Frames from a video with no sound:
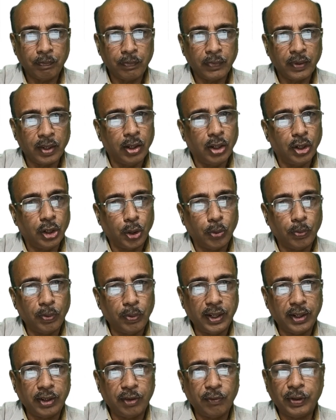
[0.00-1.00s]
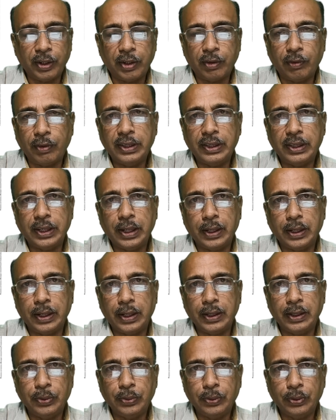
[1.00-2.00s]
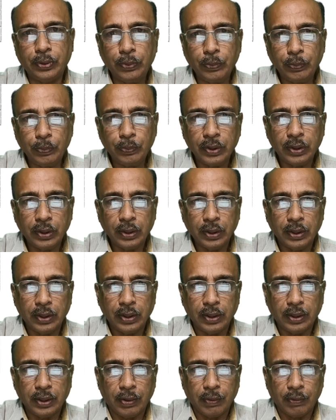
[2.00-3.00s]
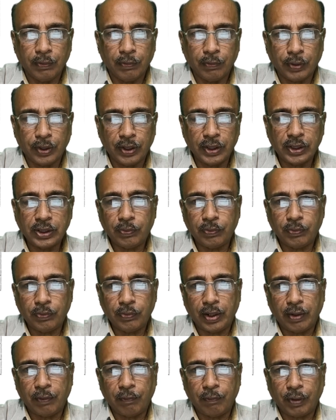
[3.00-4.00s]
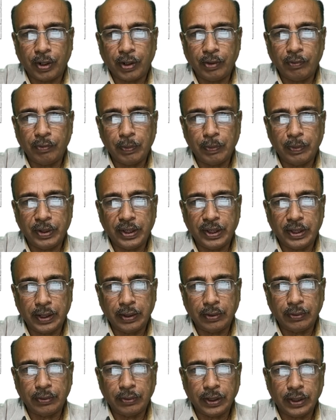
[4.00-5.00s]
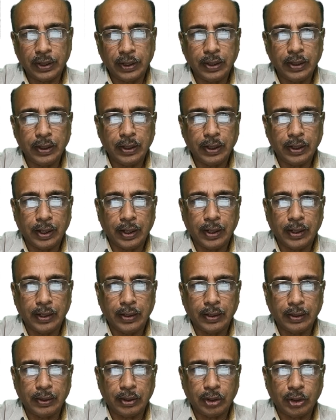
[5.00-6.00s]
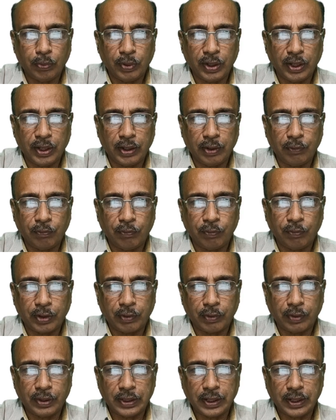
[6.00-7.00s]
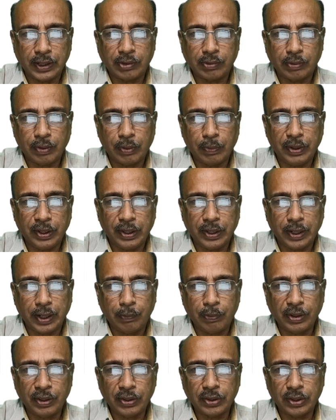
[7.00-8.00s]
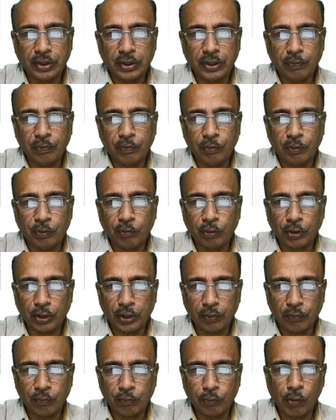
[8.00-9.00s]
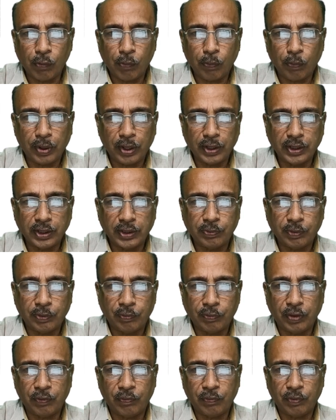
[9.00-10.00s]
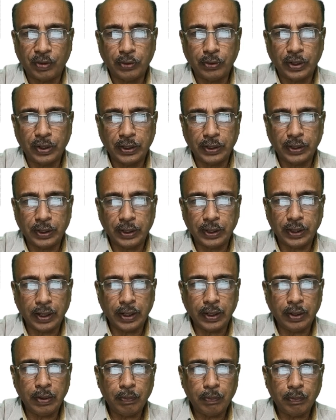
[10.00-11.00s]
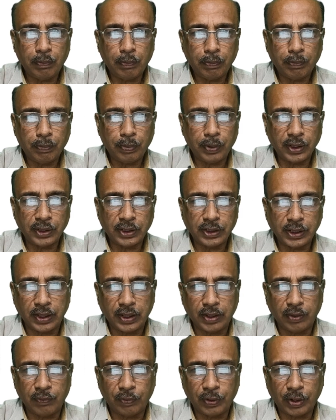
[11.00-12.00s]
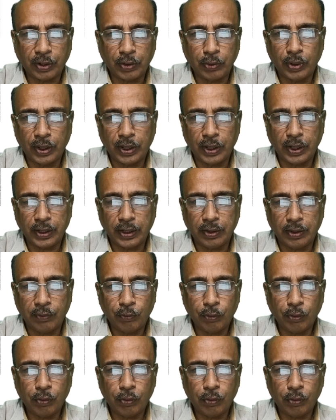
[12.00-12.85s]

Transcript: Cumulative frequency, again you know, first Fi will be 10 only and cumulative frequency next will be 10 plus 34 44 plus 55 99 plus 85 184